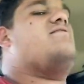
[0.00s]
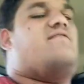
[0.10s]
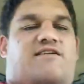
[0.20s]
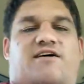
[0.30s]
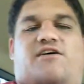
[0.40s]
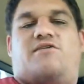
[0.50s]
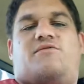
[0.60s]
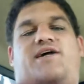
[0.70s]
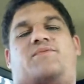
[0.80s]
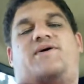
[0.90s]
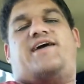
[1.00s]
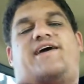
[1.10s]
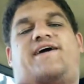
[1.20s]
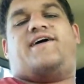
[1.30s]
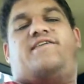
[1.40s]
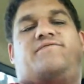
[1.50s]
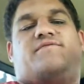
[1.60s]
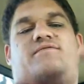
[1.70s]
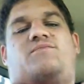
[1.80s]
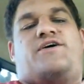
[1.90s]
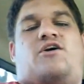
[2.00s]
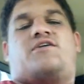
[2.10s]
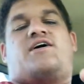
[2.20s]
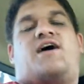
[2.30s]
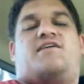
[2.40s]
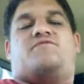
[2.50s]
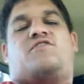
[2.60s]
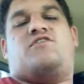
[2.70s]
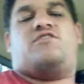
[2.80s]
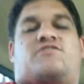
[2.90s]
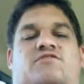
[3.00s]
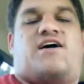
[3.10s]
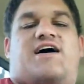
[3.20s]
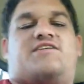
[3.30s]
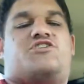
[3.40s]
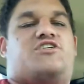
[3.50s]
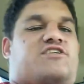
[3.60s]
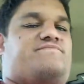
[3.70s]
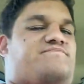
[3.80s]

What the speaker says: Oh, and we haul cotton for our local cotton gin.